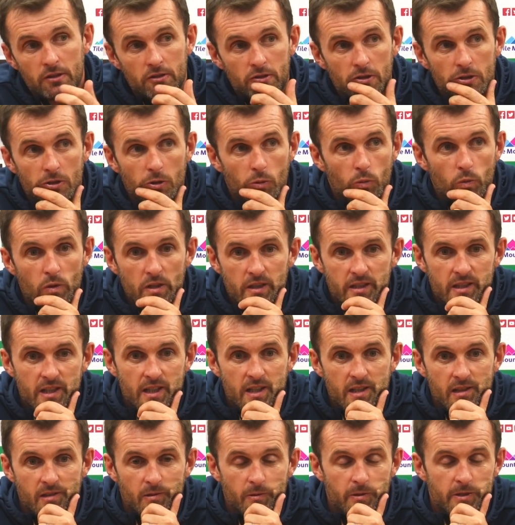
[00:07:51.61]
So look, we'll
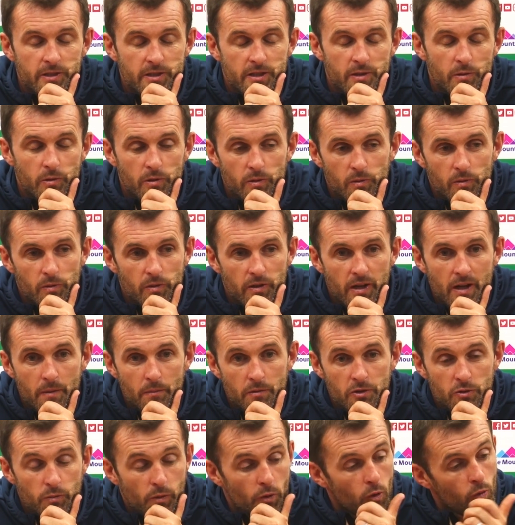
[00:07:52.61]
see. We'll see what
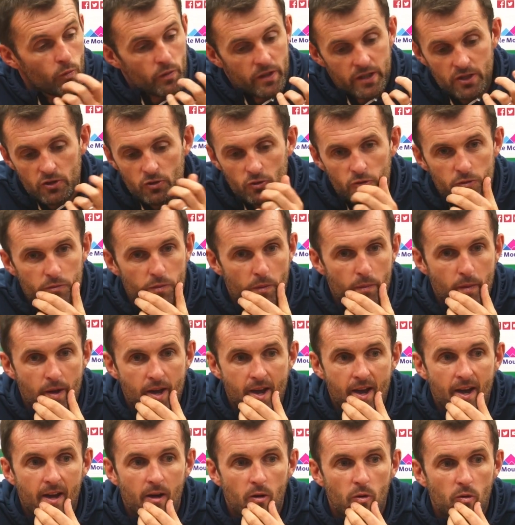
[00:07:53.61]
happens. But all we can do is
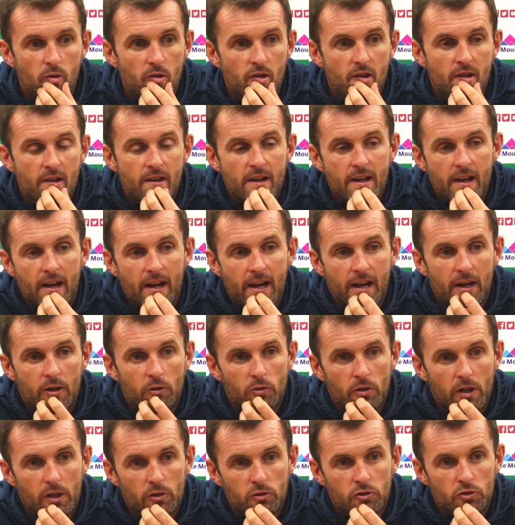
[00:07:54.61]
prepare
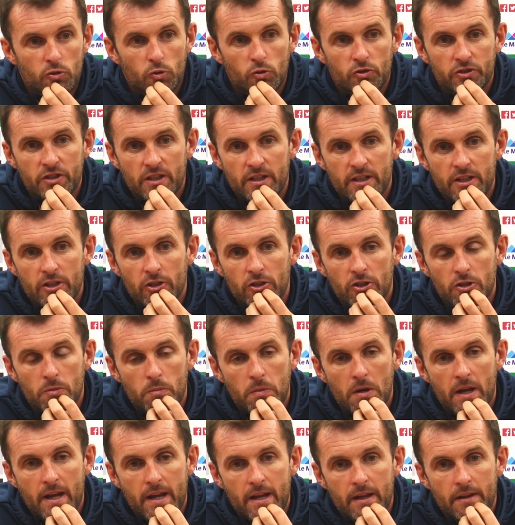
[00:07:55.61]
how Stoke City are going to
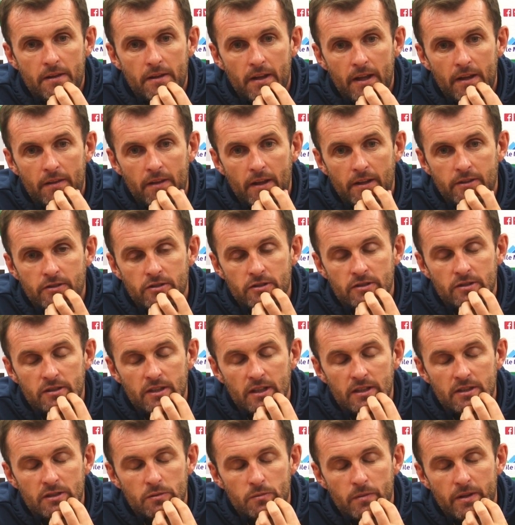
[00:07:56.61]
play, and that's
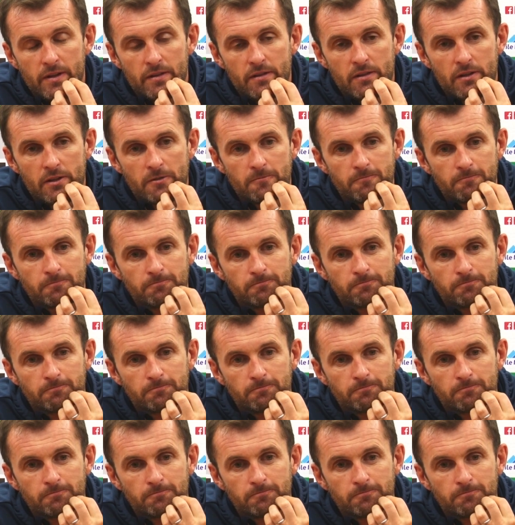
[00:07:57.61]
the main thing.